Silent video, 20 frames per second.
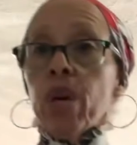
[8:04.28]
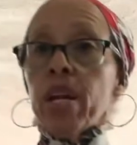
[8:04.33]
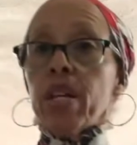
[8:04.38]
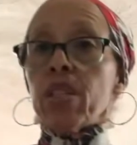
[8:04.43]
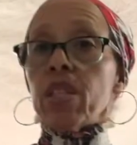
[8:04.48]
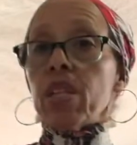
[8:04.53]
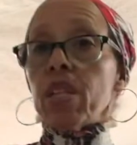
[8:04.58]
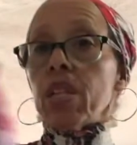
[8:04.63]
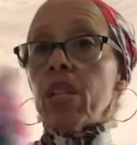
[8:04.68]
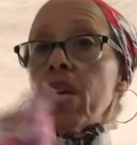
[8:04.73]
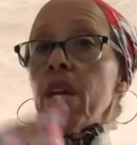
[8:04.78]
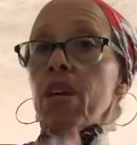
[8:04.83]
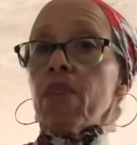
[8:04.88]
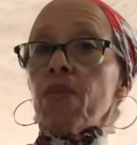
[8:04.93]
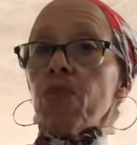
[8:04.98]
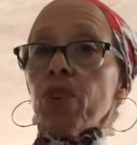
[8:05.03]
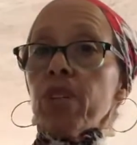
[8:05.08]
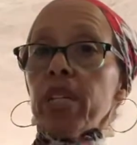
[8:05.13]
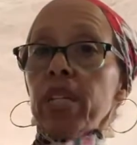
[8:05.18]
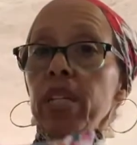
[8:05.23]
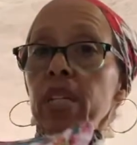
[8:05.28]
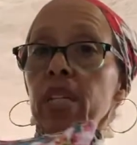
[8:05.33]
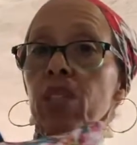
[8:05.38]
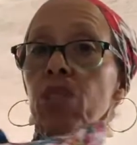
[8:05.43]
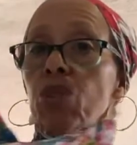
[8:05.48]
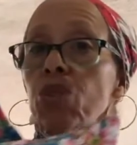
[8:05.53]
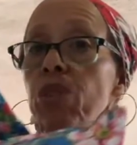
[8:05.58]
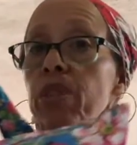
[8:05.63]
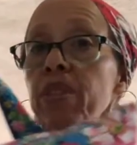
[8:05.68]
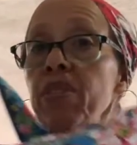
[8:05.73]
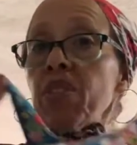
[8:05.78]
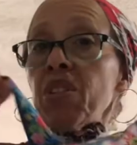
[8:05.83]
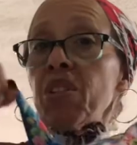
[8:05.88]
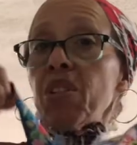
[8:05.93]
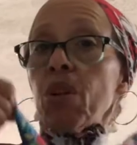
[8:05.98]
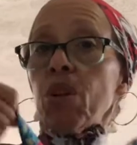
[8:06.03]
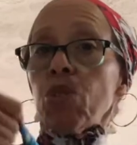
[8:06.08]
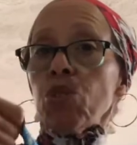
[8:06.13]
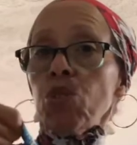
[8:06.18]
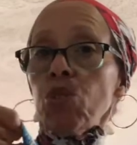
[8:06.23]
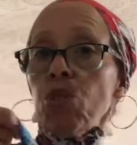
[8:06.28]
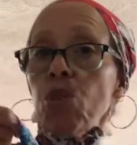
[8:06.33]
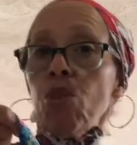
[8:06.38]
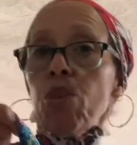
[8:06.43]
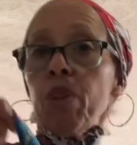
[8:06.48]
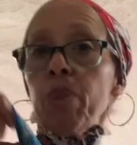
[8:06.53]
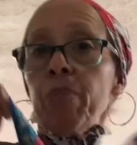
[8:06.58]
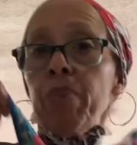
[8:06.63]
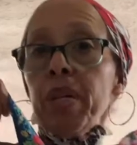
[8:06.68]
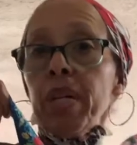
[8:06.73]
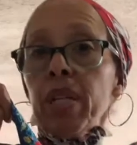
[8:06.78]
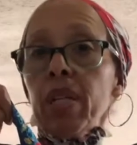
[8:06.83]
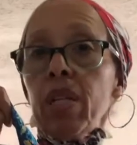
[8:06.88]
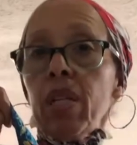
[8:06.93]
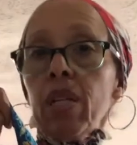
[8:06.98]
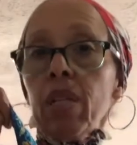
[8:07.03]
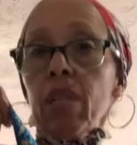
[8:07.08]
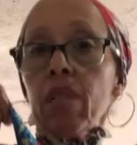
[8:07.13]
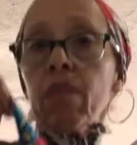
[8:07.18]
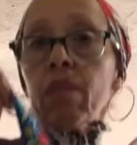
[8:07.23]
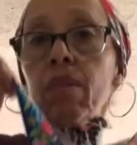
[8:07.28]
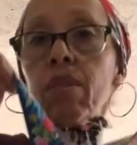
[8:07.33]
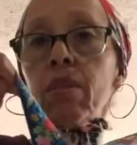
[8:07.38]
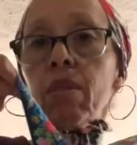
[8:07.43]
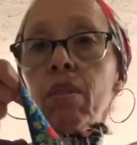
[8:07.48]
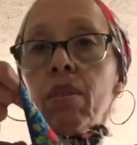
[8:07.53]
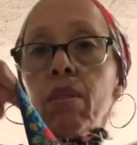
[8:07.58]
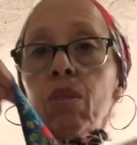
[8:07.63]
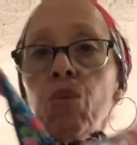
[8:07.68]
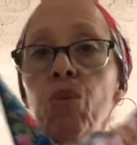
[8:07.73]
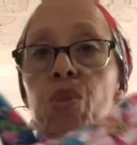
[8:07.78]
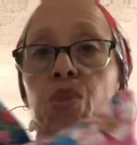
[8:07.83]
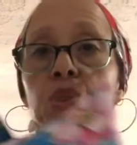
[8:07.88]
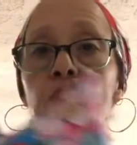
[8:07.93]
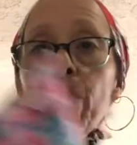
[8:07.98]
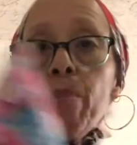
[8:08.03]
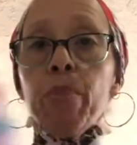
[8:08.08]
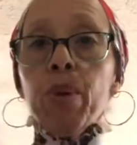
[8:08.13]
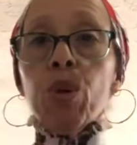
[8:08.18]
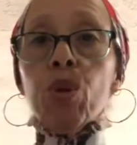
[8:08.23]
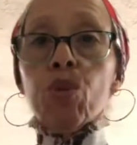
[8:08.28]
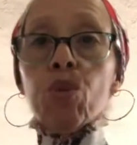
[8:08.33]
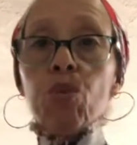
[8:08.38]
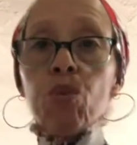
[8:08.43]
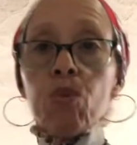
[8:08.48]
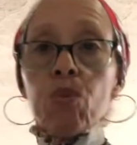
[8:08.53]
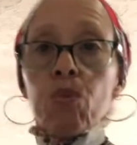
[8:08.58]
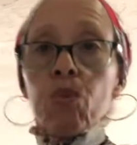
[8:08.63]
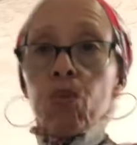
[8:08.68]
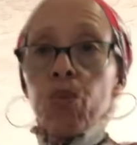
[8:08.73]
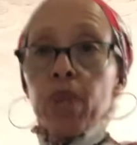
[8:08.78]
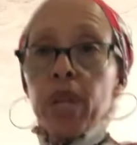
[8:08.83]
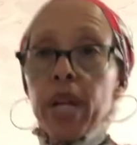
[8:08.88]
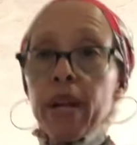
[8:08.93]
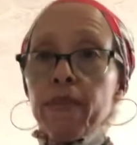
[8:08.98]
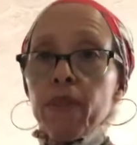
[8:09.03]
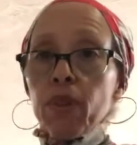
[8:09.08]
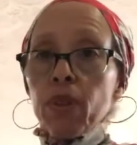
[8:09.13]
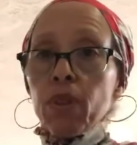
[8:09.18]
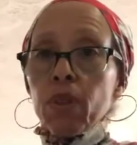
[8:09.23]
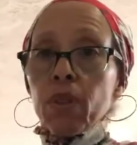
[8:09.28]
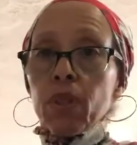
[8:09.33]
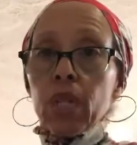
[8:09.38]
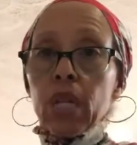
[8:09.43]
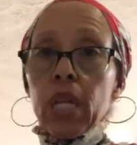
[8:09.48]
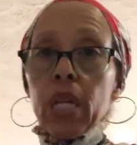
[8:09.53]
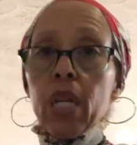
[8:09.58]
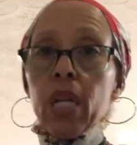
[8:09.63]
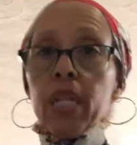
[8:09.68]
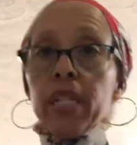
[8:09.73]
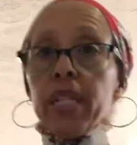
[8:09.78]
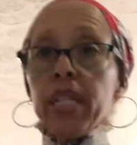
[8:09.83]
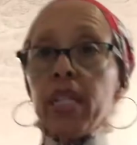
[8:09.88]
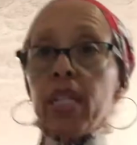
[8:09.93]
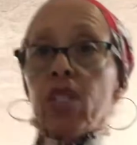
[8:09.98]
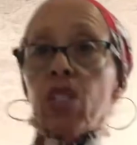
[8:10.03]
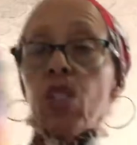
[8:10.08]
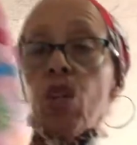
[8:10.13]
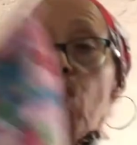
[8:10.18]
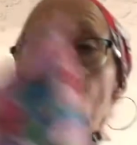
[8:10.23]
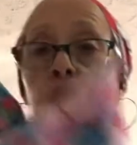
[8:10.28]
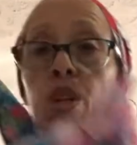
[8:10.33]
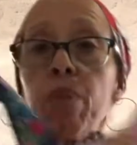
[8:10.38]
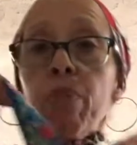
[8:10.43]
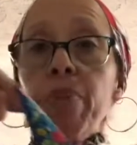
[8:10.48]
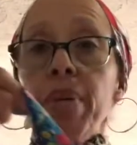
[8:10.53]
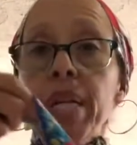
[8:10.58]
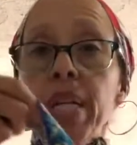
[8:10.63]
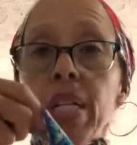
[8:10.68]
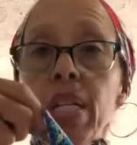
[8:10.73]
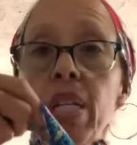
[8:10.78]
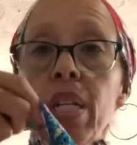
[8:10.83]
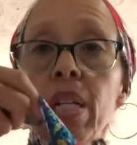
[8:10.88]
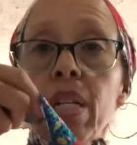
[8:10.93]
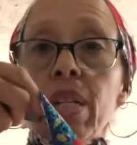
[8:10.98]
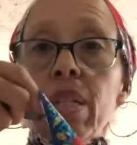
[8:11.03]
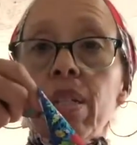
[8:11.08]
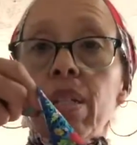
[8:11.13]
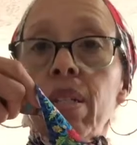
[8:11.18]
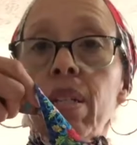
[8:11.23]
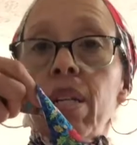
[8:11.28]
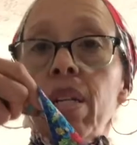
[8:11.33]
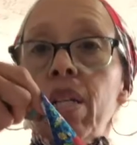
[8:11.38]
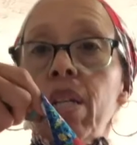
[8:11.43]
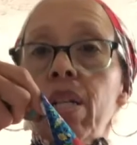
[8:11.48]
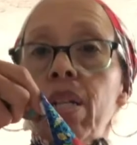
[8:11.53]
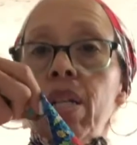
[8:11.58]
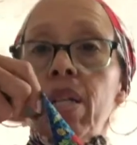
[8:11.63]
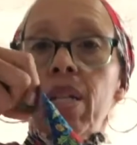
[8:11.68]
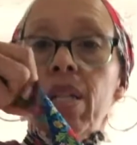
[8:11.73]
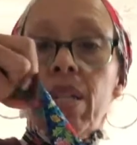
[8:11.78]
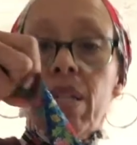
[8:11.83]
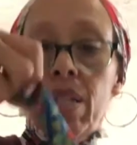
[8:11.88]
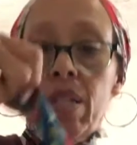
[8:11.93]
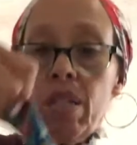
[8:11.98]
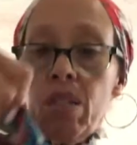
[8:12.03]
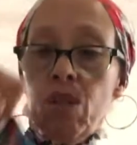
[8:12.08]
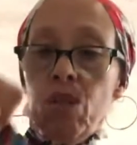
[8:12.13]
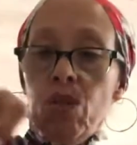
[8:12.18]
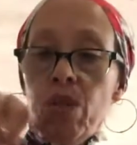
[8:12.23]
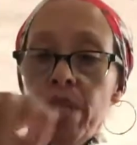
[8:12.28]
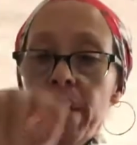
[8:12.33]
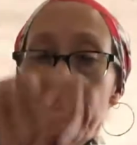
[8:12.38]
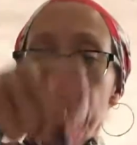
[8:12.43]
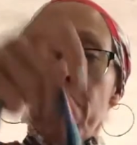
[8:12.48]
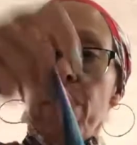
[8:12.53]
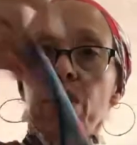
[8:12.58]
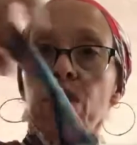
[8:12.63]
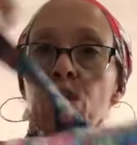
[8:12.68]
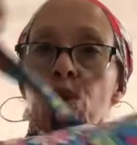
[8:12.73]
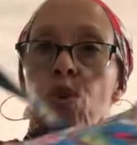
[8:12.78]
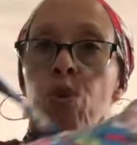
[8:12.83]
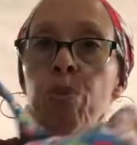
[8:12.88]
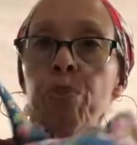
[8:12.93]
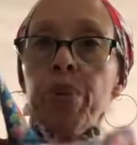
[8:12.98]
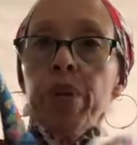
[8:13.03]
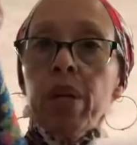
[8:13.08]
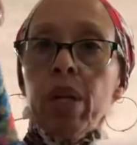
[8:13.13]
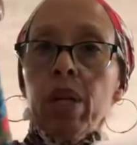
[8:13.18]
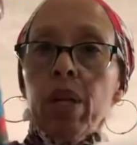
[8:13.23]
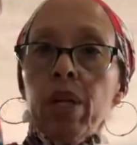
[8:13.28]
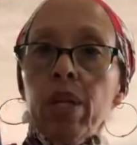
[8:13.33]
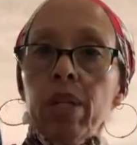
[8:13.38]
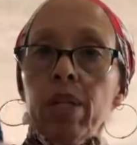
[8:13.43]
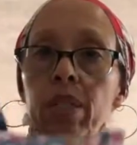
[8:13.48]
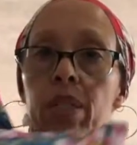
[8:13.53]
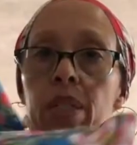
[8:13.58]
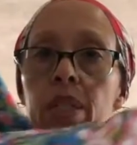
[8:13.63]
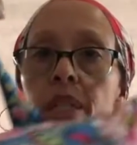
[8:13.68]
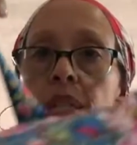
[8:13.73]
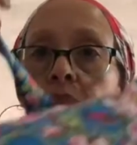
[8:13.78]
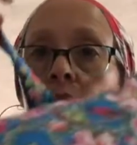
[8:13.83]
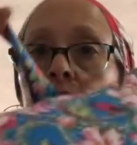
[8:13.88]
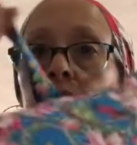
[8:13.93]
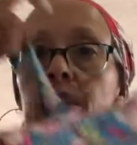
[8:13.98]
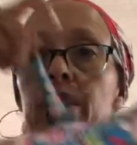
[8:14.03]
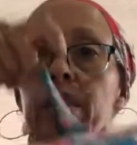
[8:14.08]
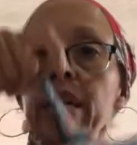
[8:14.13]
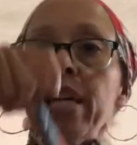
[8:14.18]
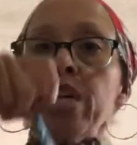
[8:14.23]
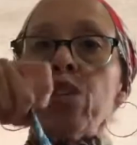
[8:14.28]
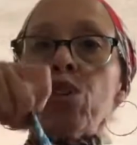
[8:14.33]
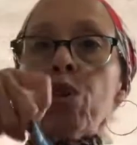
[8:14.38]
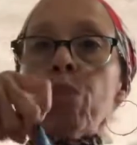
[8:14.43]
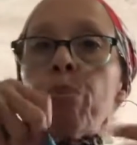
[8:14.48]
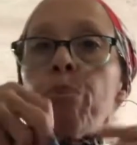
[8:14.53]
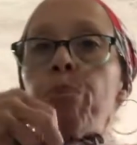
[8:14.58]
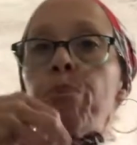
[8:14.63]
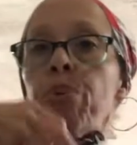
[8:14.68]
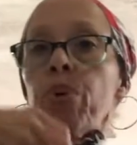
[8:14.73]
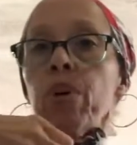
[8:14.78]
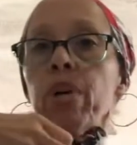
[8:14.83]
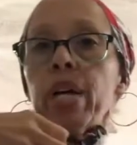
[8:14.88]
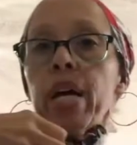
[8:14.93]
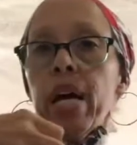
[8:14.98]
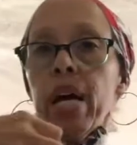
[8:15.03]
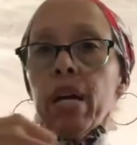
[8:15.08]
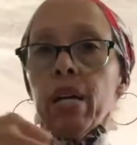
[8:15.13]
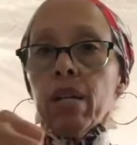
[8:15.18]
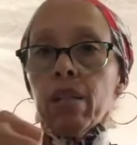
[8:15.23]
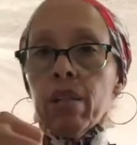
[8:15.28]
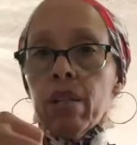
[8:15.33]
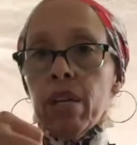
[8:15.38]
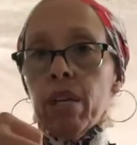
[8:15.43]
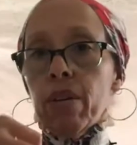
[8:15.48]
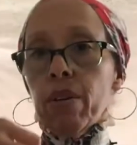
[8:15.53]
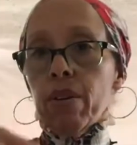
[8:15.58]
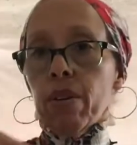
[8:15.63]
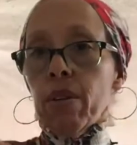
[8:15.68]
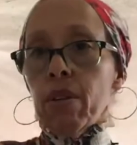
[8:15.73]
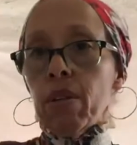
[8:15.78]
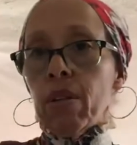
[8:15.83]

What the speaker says: And then for kids or even adults, you go on a picnic with your boo, whatever. Kids go on a picnic. You carry your little pillow. Take your book out of there.